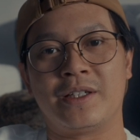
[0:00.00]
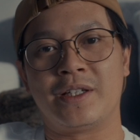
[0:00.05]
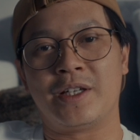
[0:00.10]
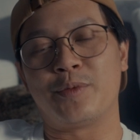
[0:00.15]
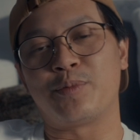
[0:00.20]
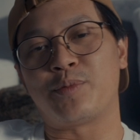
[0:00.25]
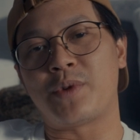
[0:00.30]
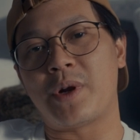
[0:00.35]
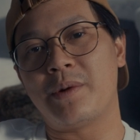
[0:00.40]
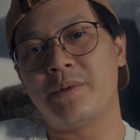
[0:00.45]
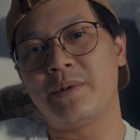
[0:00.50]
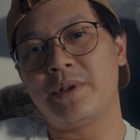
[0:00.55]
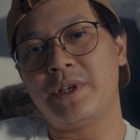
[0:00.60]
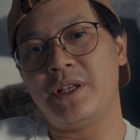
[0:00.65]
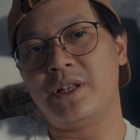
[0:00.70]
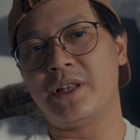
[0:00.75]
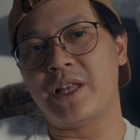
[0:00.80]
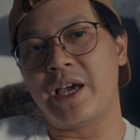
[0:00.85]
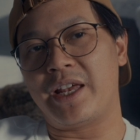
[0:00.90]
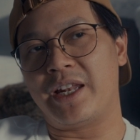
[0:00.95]
And
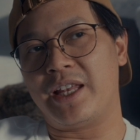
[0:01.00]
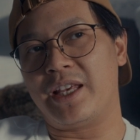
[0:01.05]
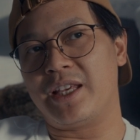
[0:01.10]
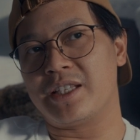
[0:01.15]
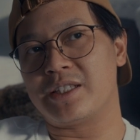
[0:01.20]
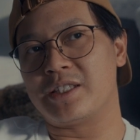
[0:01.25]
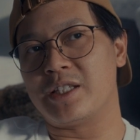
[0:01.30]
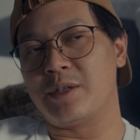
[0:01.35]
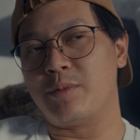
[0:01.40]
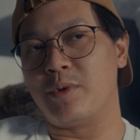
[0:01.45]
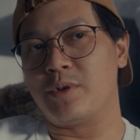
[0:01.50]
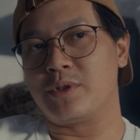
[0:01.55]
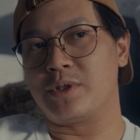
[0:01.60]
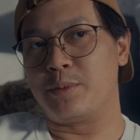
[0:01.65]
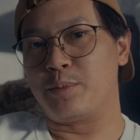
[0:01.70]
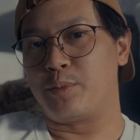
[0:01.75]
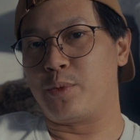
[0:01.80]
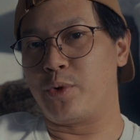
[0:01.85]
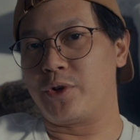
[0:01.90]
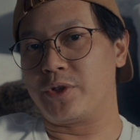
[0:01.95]
probably lighting is the most
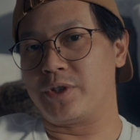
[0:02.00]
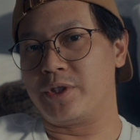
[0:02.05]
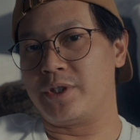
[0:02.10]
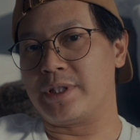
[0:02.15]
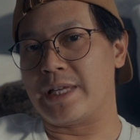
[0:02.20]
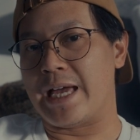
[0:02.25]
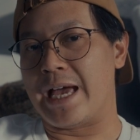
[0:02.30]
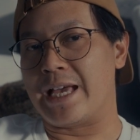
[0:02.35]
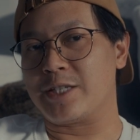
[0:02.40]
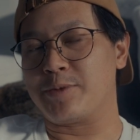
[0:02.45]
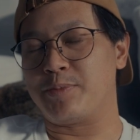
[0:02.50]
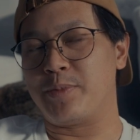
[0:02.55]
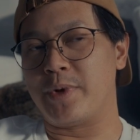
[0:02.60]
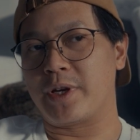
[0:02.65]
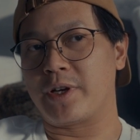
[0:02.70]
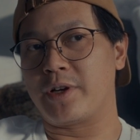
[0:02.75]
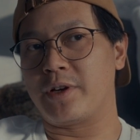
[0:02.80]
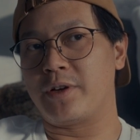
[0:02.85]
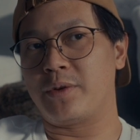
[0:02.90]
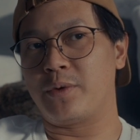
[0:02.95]
important
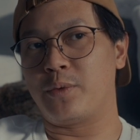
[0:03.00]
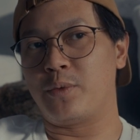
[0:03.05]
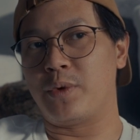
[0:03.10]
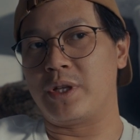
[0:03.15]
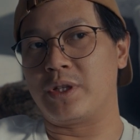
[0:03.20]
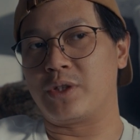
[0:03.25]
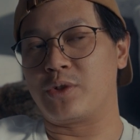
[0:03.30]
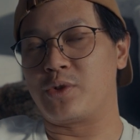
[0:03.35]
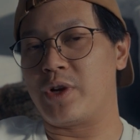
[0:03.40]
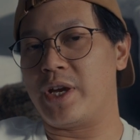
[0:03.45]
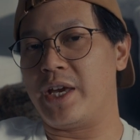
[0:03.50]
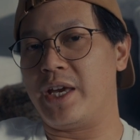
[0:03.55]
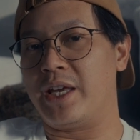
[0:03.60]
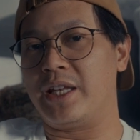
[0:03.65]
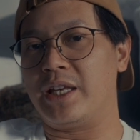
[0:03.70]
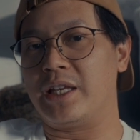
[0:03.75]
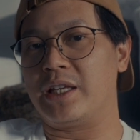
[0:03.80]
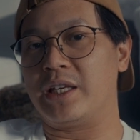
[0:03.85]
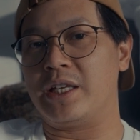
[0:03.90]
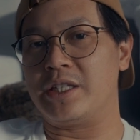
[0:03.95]
aspect when
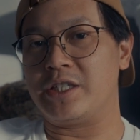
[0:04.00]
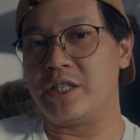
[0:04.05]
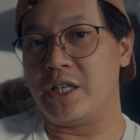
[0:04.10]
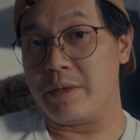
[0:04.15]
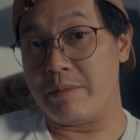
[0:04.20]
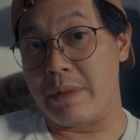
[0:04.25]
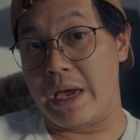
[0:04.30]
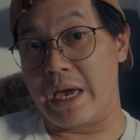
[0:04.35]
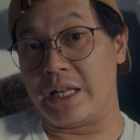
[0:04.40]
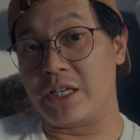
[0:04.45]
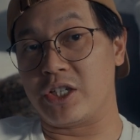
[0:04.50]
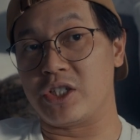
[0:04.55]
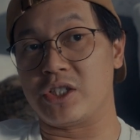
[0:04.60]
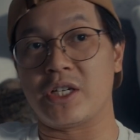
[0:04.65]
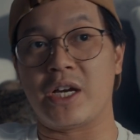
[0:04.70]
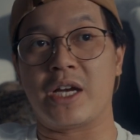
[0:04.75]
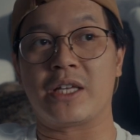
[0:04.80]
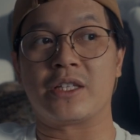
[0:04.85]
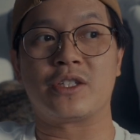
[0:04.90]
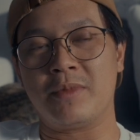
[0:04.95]
creating a cinematic
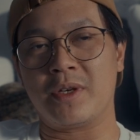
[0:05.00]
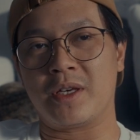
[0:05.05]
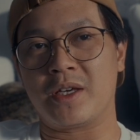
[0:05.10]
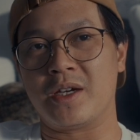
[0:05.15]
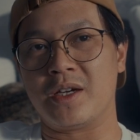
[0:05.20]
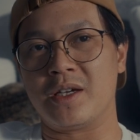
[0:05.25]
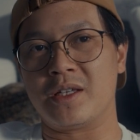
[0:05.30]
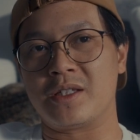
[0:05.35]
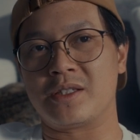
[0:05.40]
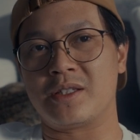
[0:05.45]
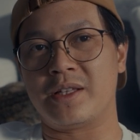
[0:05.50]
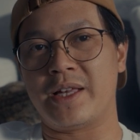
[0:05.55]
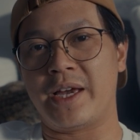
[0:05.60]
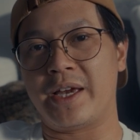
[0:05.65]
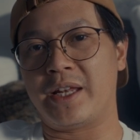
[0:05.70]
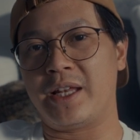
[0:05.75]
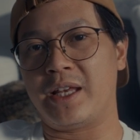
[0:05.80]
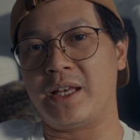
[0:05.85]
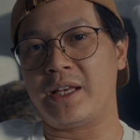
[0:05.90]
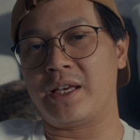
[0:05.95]
shot, because
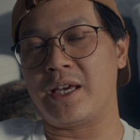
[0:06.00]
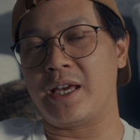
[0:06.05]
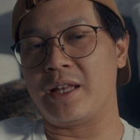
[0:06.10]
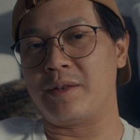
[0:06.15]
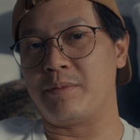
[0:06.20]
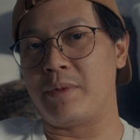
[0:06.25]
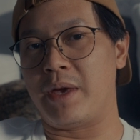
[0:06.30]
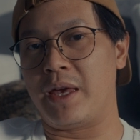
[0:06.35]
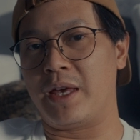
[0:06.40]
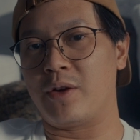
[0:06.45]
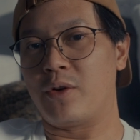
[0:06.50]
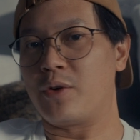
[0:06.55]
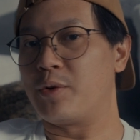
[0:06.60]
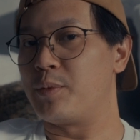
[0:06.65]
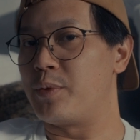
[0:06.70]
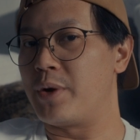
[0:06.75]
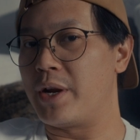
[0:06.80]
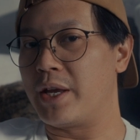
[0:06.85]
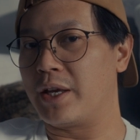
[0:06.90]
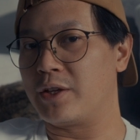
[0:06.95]
lighting can make or
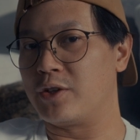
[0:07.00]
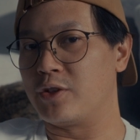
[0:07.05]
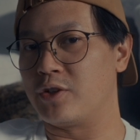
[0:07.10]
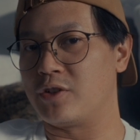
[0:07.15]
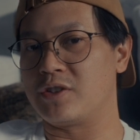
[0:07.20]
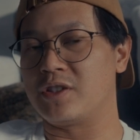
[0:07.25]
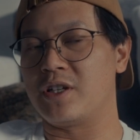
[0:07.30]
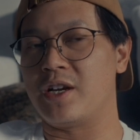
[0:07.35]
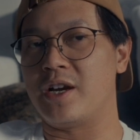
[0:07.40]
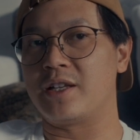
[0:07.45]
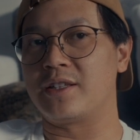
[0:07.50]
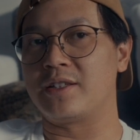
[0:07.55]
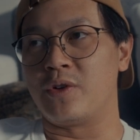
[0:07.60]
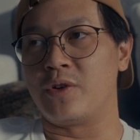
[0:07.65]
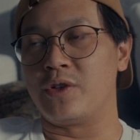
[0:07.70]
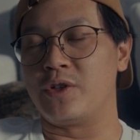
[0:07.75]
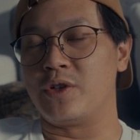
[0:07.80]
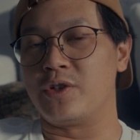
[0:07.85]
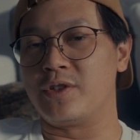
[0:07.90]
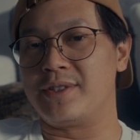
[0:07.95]
break your shot
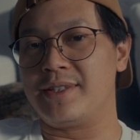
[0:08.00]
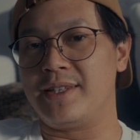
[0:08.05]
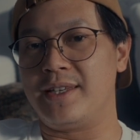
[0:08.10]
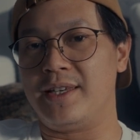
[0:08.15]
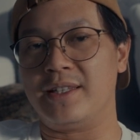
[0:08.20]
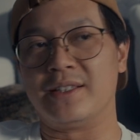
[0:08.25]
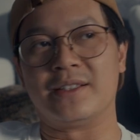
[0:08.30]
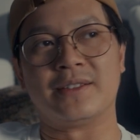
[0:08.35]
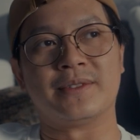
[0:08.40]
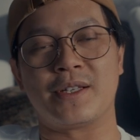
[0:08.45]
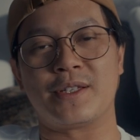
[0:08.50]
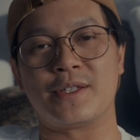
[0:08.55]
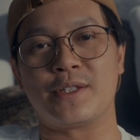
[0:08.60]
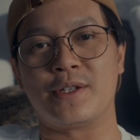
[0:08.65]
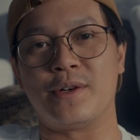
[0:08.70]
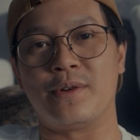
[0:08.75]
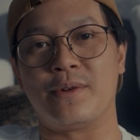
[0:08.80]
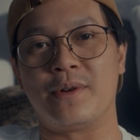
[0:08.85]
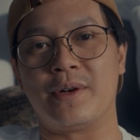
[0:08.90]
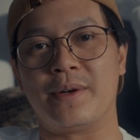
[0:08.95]
or your scene.
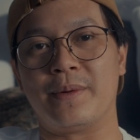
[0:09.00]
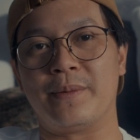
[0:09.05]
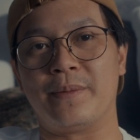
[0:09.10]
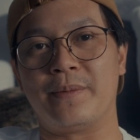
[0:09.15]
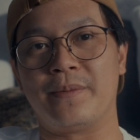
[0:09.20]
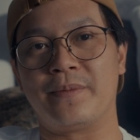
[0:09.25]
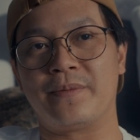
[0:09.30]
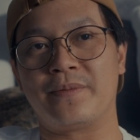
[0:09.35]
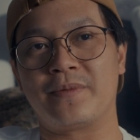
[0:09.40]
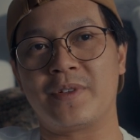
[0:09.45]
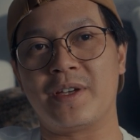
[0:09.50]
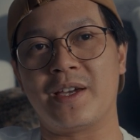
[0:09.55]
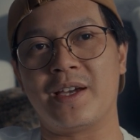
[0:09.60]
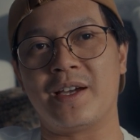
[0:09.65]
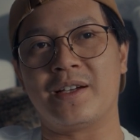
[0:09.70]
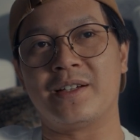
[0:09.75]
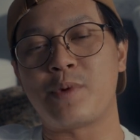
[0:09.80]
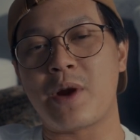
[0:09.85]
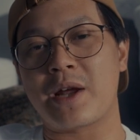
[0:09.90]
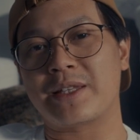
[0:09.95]
So
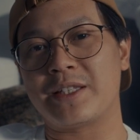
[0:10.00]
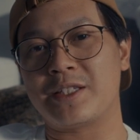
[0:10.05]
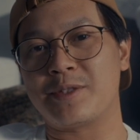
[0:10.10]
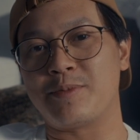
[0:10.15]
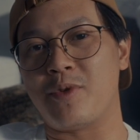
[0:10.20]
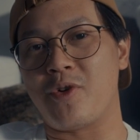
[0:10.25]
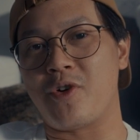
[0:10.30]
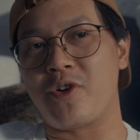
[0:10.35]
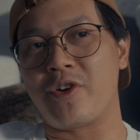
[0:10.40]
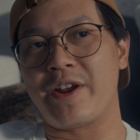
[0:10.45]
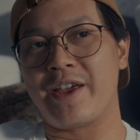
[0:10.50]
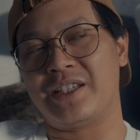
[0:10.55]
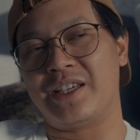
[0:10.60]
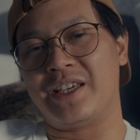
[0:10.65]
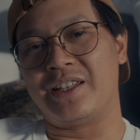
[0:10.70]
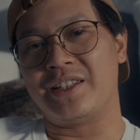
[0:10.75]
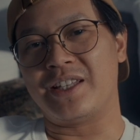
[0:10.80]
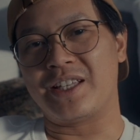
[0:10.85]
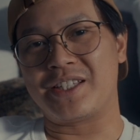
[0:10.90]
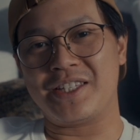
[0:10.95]
yeah, practice more,
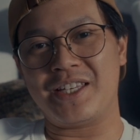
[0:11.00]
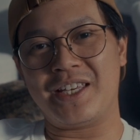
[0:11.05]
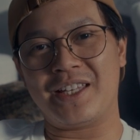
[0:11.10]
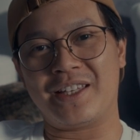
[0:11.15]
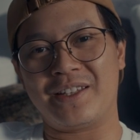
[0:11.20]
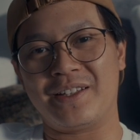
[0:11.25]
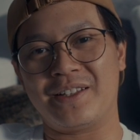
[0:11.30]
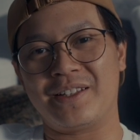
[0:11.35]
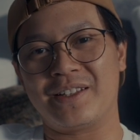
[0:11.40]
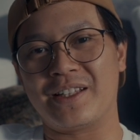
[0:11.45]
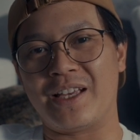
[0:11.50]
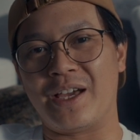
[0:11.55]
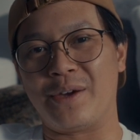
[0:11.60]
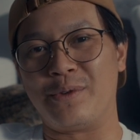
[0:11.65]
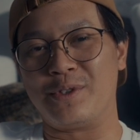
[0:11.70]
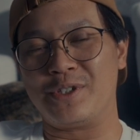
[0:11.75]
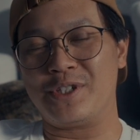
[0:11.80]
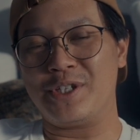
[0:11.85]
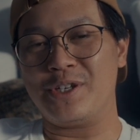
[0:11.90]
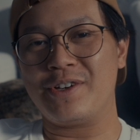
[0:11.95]
and that's it. I
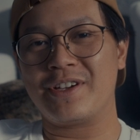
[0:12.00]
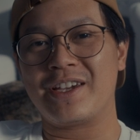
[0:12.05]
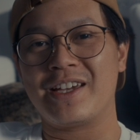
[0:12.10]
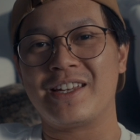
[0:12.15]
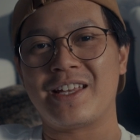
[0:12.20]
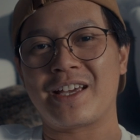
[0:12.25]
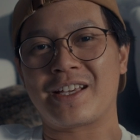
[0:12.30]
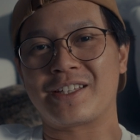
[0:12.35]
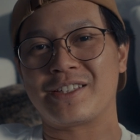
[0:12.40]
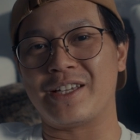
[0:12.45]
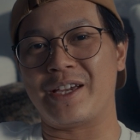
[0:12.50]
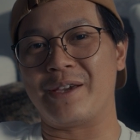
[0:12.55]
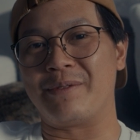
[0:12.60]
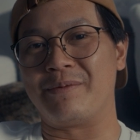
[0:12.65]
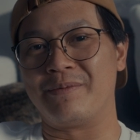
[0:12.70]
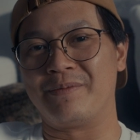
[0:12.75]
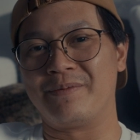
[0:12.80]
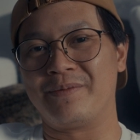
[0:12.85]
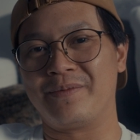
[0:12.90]
will see you again next time.